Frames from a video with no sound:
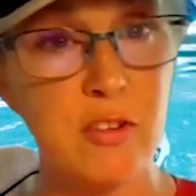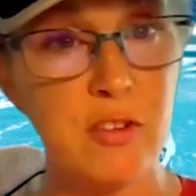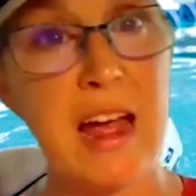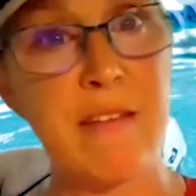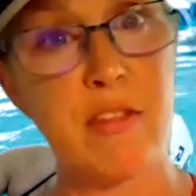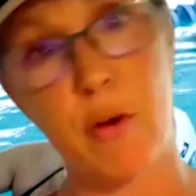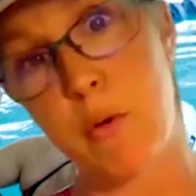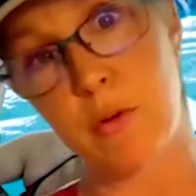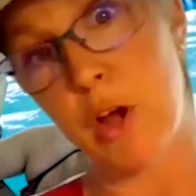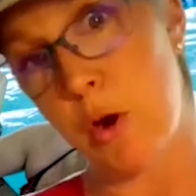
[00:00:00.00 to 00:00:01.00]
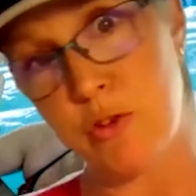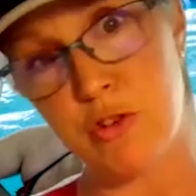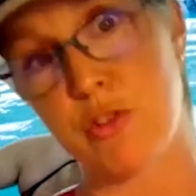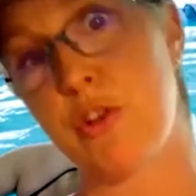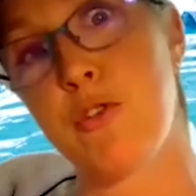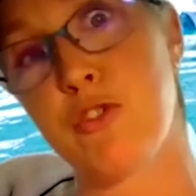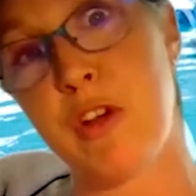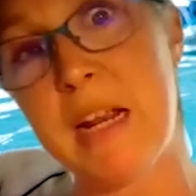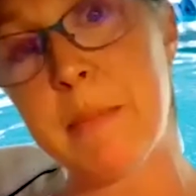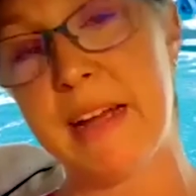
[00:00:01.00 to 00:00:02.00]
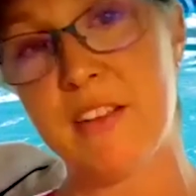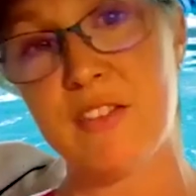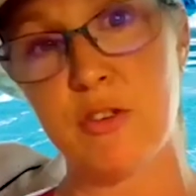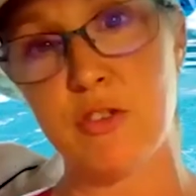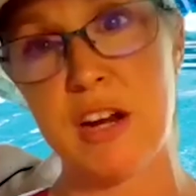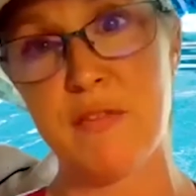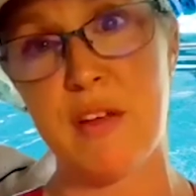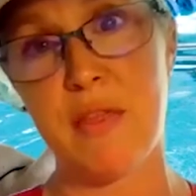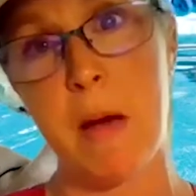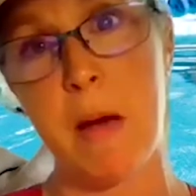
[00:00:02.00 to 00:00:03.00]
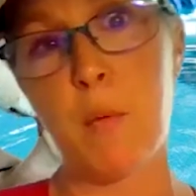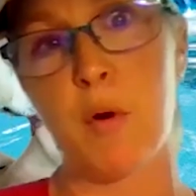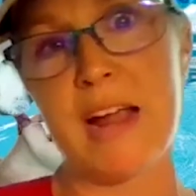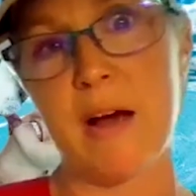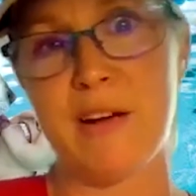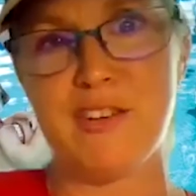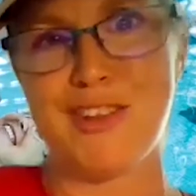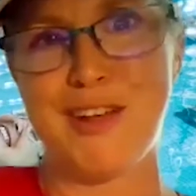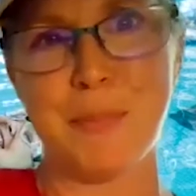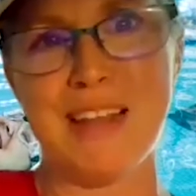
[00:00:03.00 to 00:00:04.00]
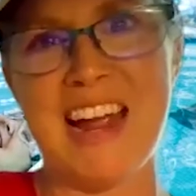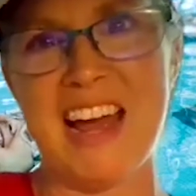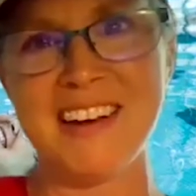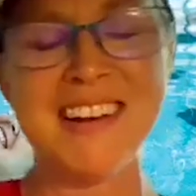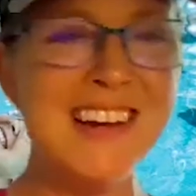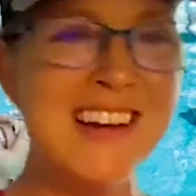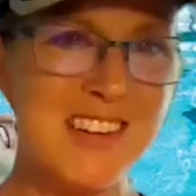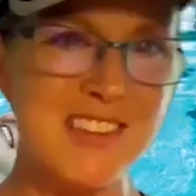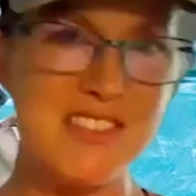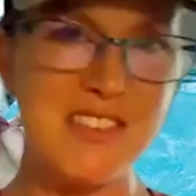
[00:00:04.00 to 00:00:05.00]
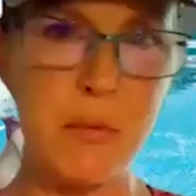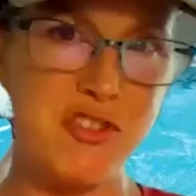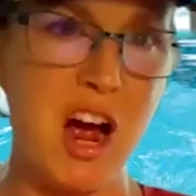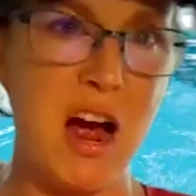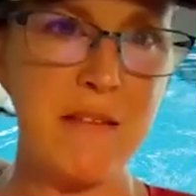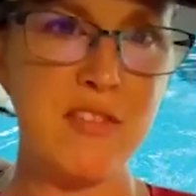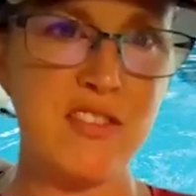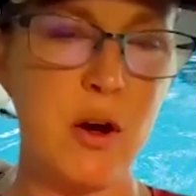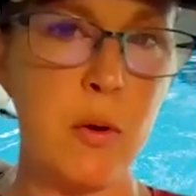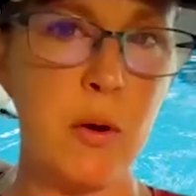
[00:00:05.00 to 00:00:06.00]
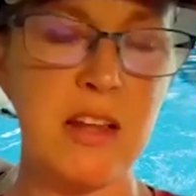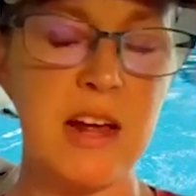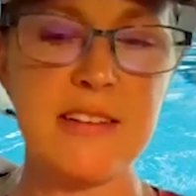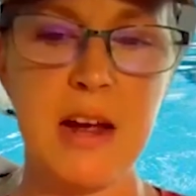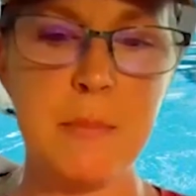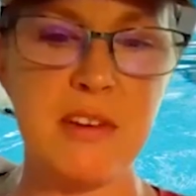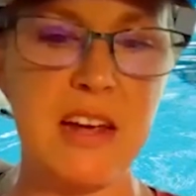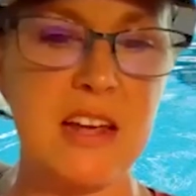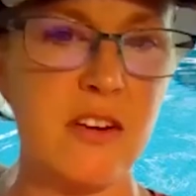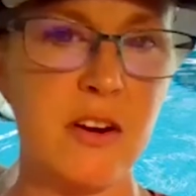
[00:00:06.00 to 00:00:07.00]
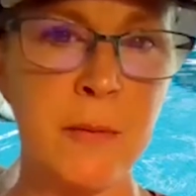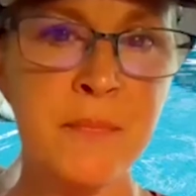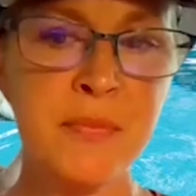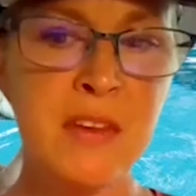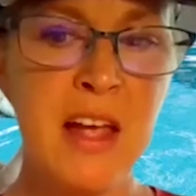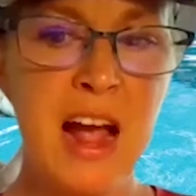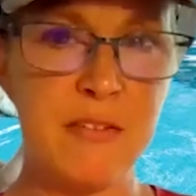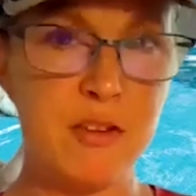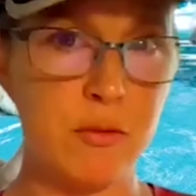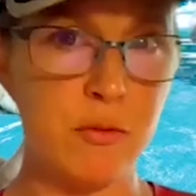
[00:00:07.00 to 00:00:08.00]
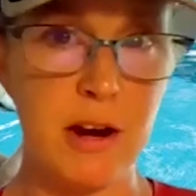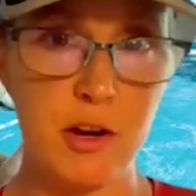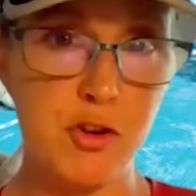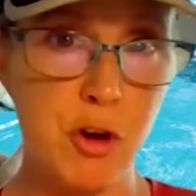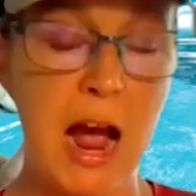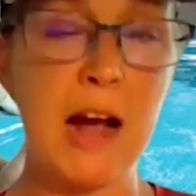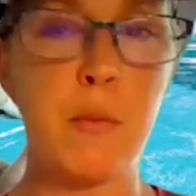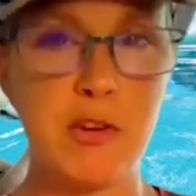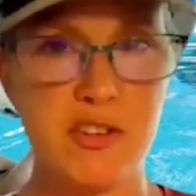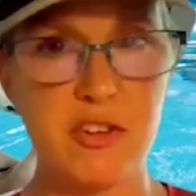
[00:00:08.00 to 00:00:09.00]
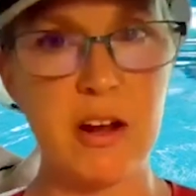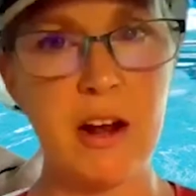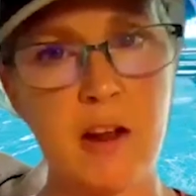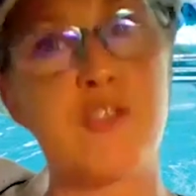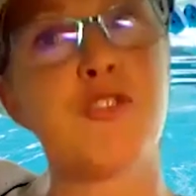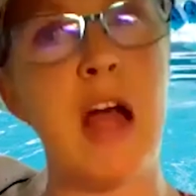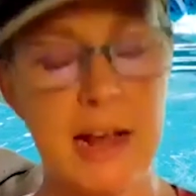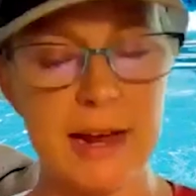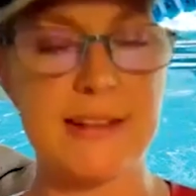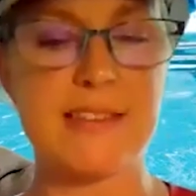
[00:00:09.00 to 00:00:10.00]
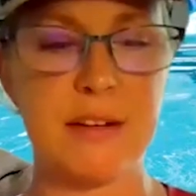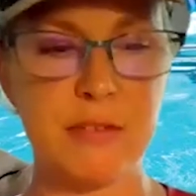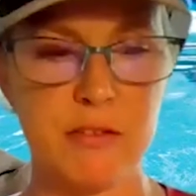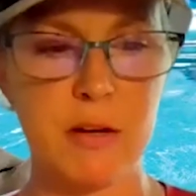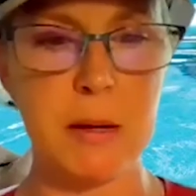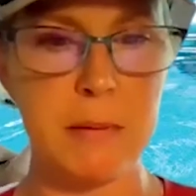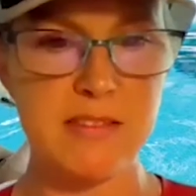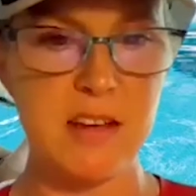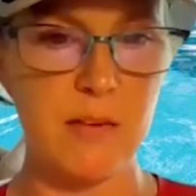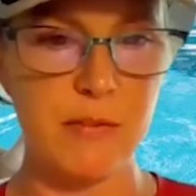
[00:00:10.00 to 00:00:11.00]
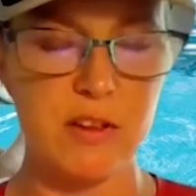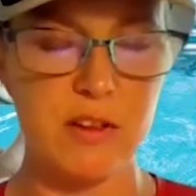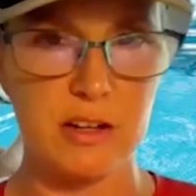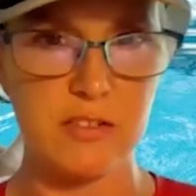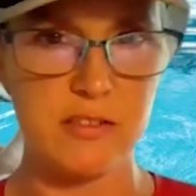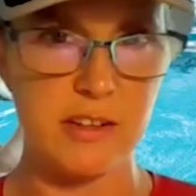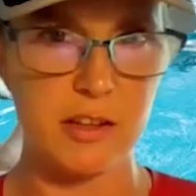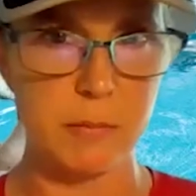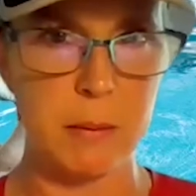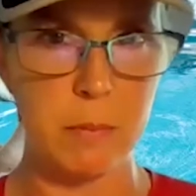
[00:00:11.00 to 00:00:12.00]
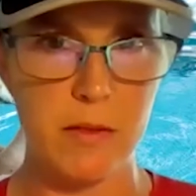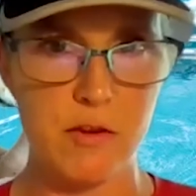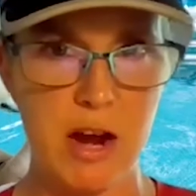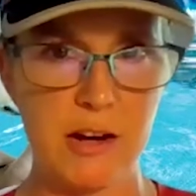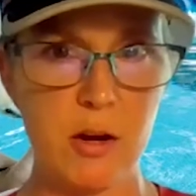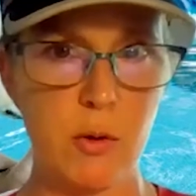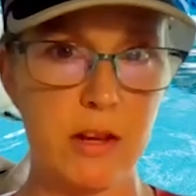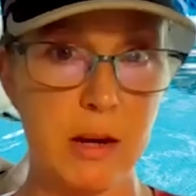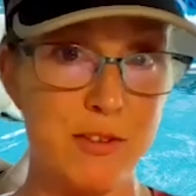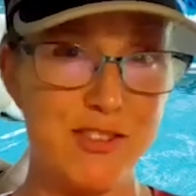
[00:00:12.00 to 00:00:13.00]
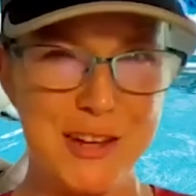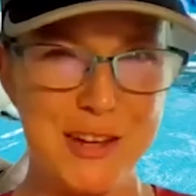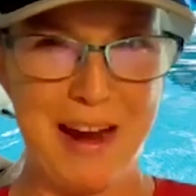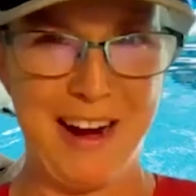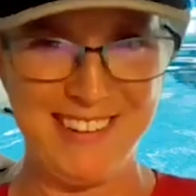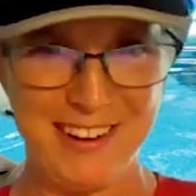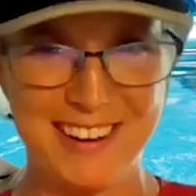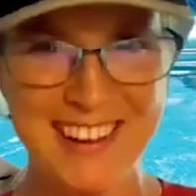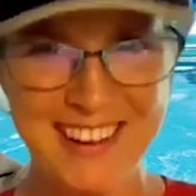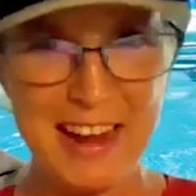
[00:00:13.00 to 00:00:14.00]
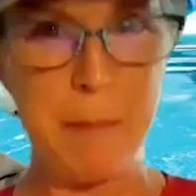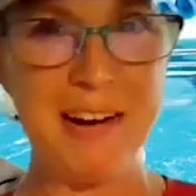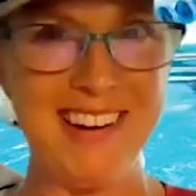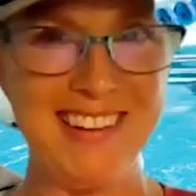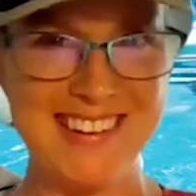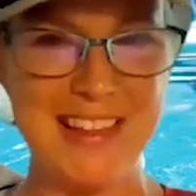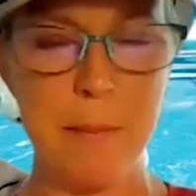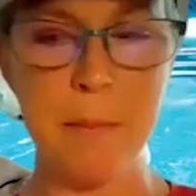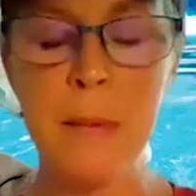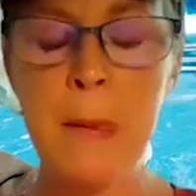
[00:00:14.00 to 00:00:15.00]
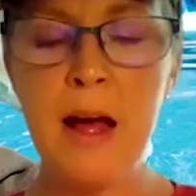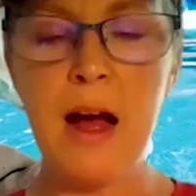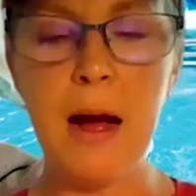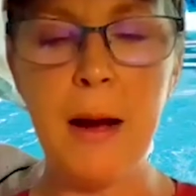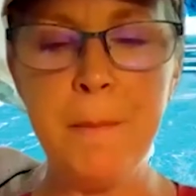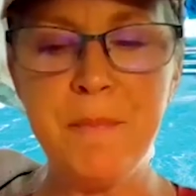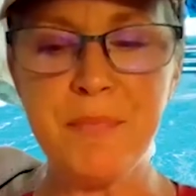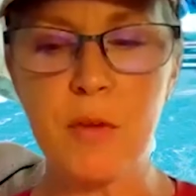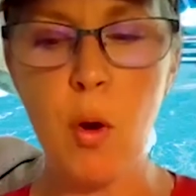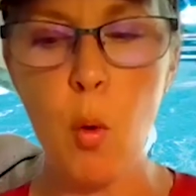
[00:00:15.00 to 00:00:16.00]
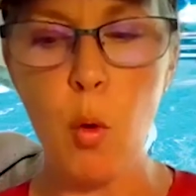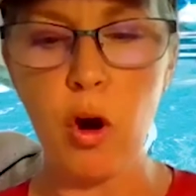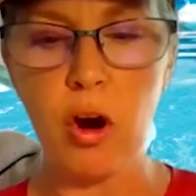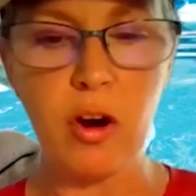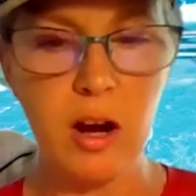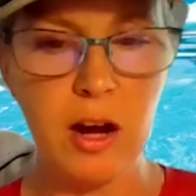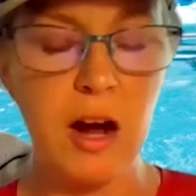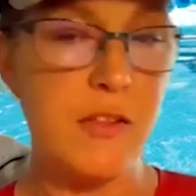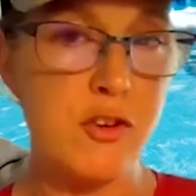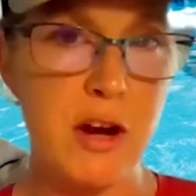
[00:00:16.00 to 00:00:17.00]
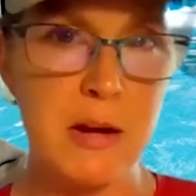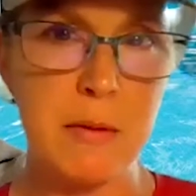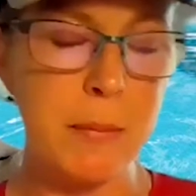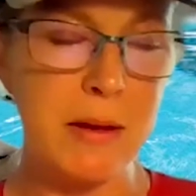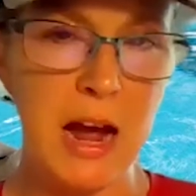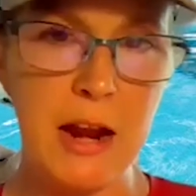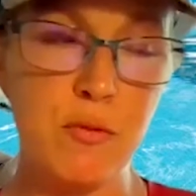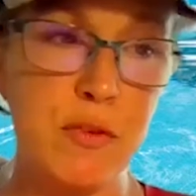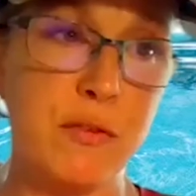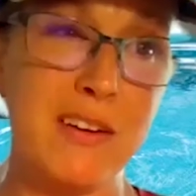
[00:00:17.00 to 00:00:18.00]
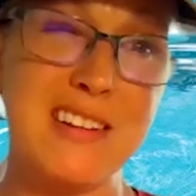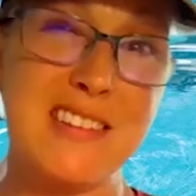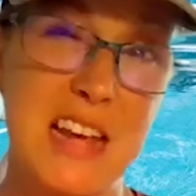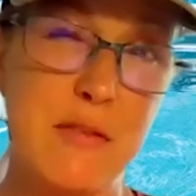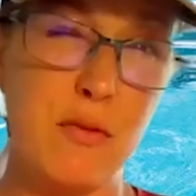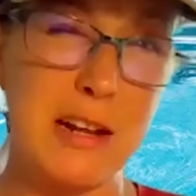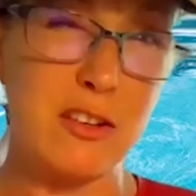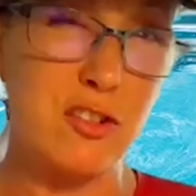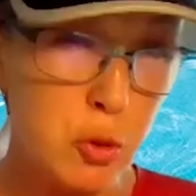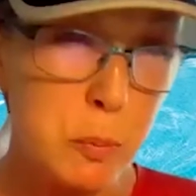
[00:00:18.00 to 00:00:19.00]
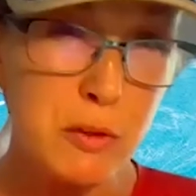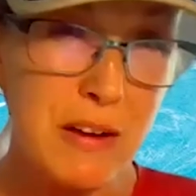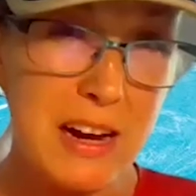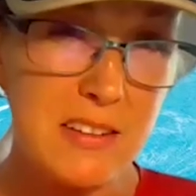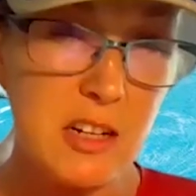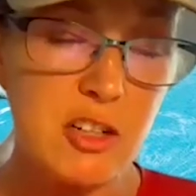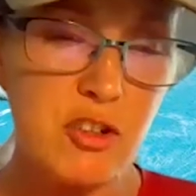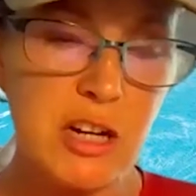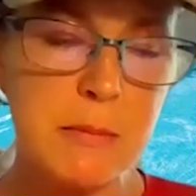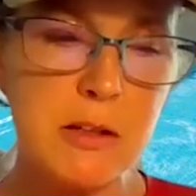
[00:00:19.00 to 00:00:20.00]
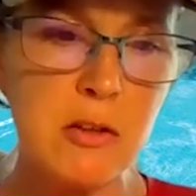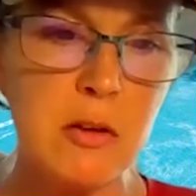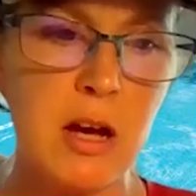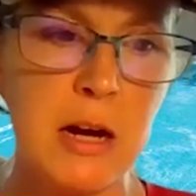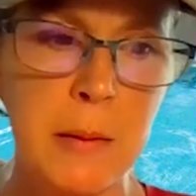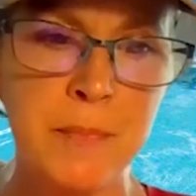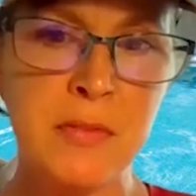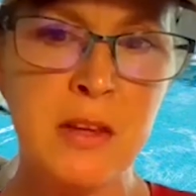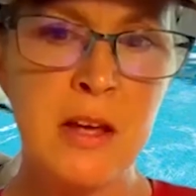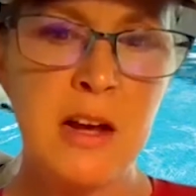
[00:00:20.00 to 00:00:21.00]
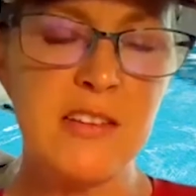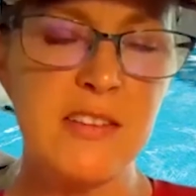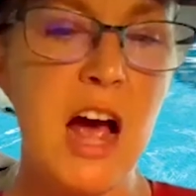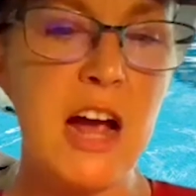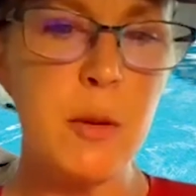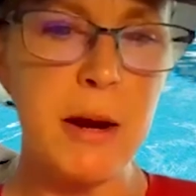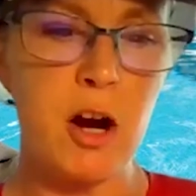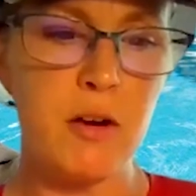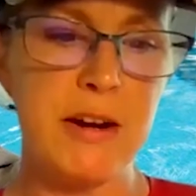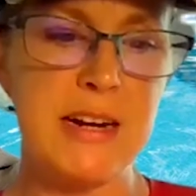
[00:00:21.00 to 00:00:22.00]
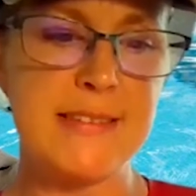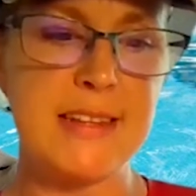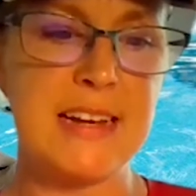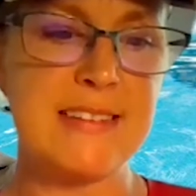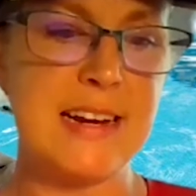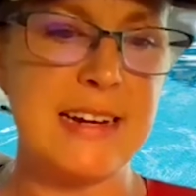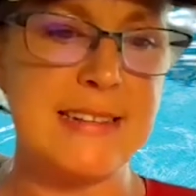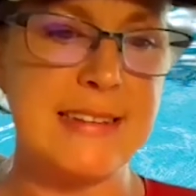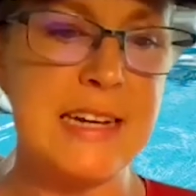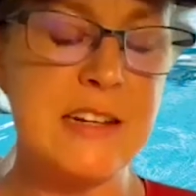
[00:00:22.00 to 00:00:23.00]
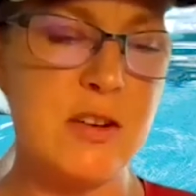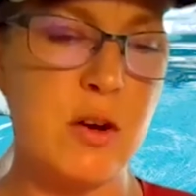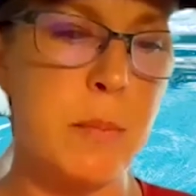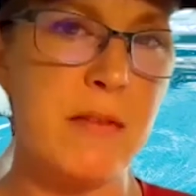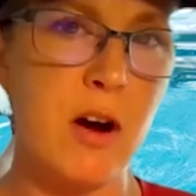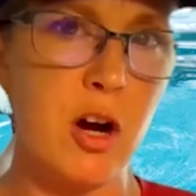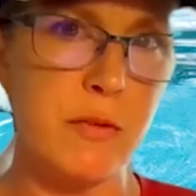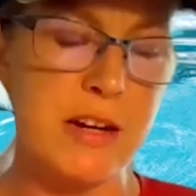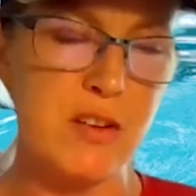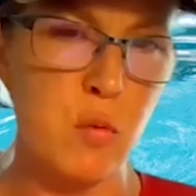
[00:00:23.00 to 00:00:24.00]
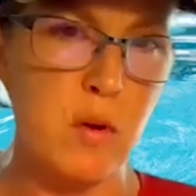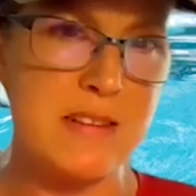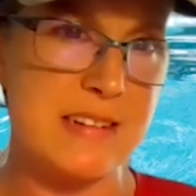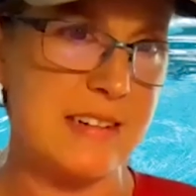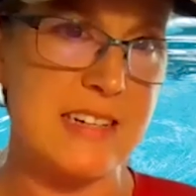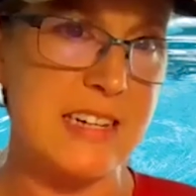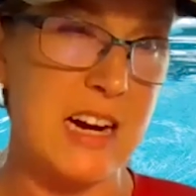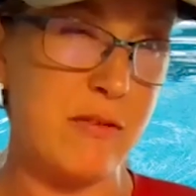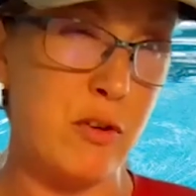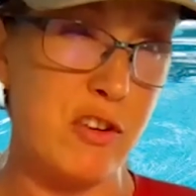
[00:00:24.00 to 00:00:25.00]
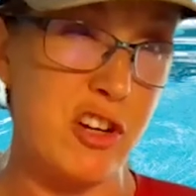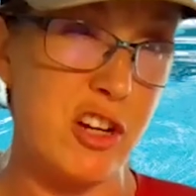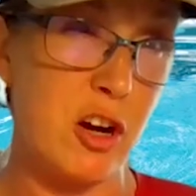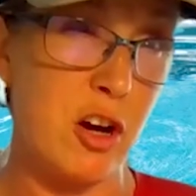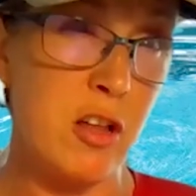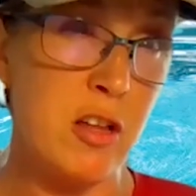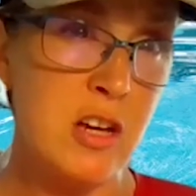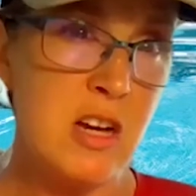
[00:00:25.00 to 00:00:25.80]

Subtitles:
So they have their own coach or their own training plan. So trying to fit my workout into their plan doesn't jive. So a lot of times I either have to run on a track, which on a track I can safely run by myself as long as the other people on the track know that I'm visually impaired and I might not see them, or on the treadmill. But I don't feel very safe running super fast on a treadmill, because the higher my heart rate is, the less I can see. So above a heart rate of 160, I have no vision at all.